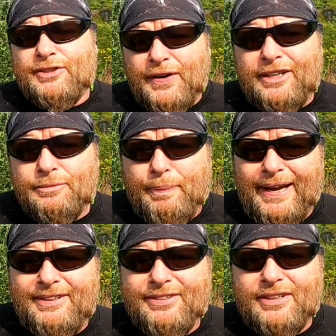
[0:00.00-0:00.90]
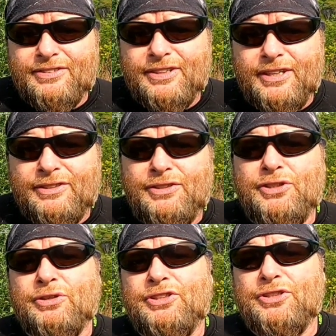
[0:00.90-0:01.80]
As far as baits are concerned,
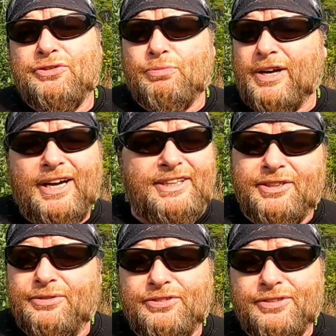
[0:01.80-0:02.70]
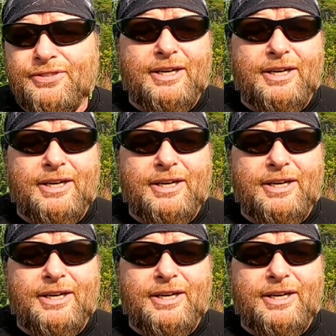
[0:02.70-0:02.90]
you can use what I use.